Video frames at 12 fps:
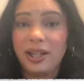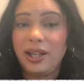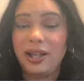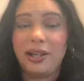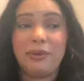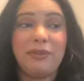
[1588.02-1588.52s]

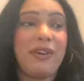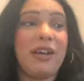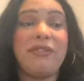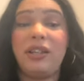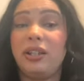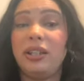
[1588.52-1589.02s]
If I
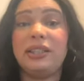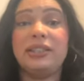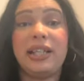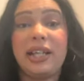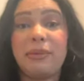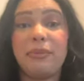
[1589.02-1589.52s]
fail an
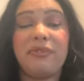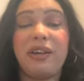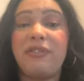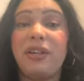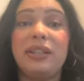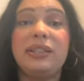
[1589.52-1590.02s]
exam, if I
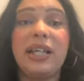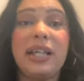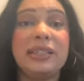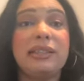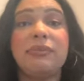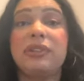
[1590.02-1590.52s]
fail a
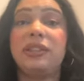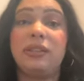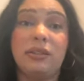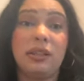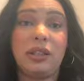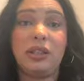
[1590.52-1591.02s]
test, I'm
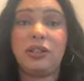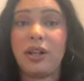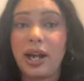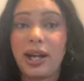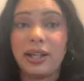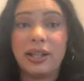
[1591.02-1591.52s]
still gonna
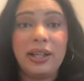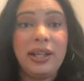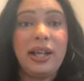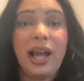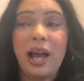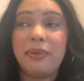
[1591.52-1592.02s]
try.
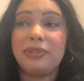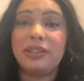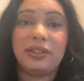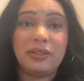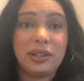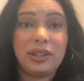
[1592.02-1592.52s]
I'm
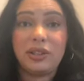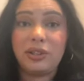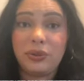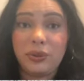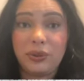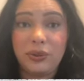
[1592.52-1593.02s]
still gonna go
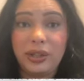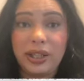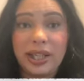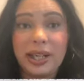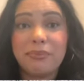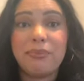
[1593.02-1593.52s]
on,
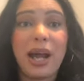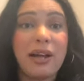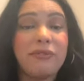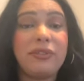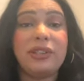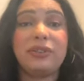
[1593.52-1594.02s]
and my
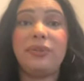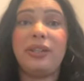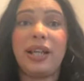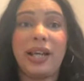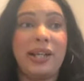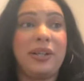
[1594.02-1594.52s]
friends were
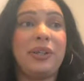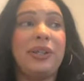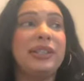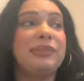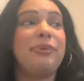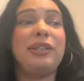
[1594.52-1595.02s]
there,
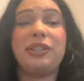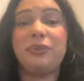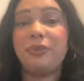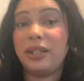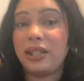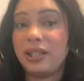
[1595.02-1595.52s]
especially
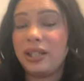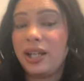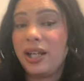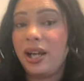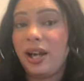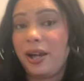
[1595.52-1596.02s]
when
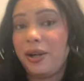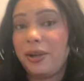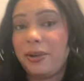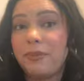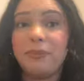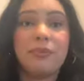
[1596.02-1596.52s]

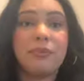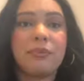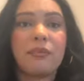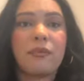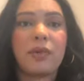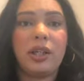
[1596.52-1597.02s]

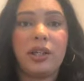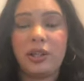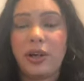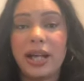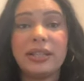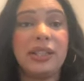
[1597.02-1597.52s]

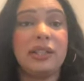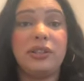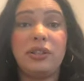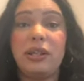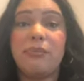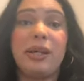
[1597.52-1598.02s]
I didn't do
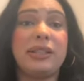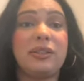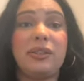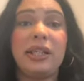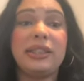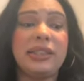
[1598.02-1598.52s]
the best on
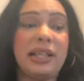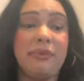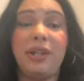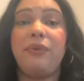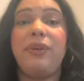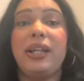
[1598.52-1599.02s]
the exam.
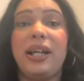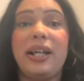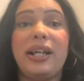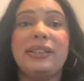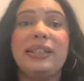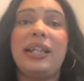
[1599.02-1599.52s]
They were there
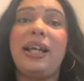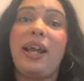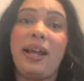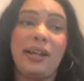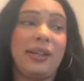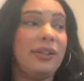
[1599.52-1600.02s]
to say,
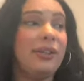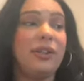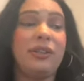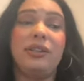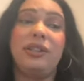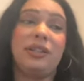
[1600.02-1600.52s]
hey, you
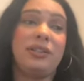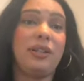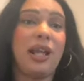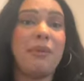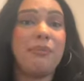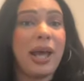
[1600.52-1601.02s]
didn't do
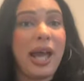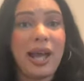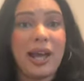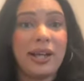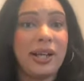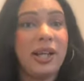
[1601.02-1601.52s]
that bad.